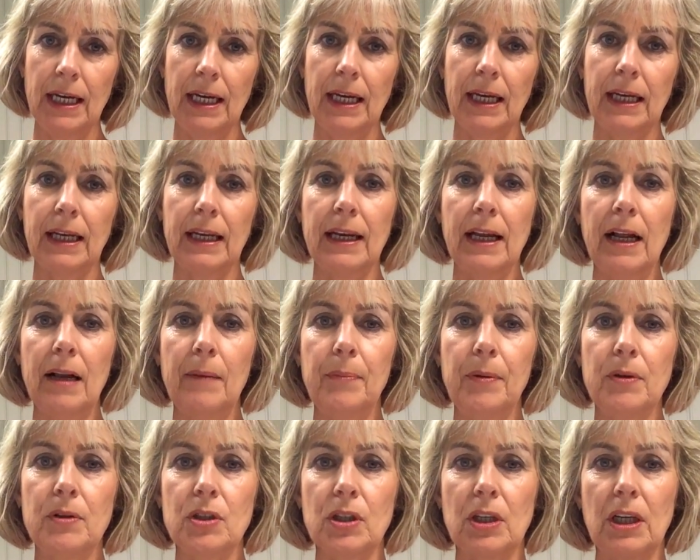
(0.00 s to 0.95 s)
it can help
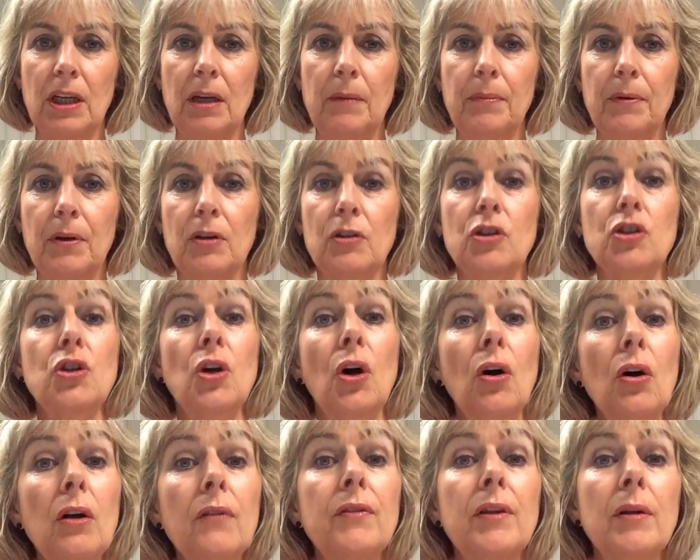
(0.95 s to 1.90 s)
you to keep
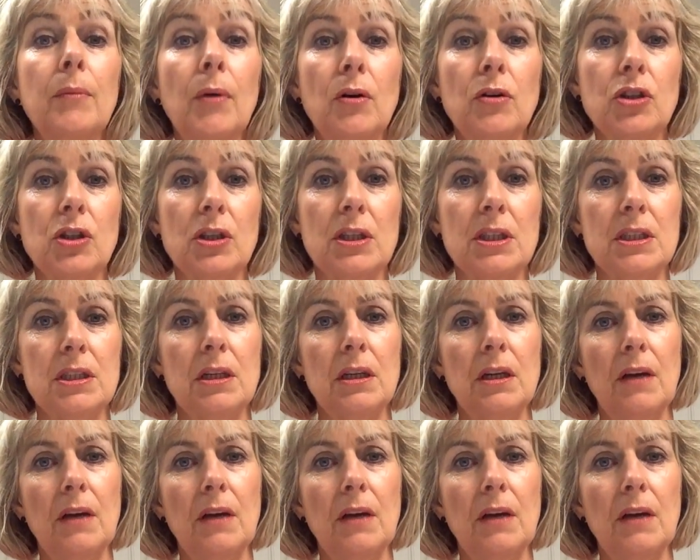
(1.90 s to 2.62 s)
control of the emotions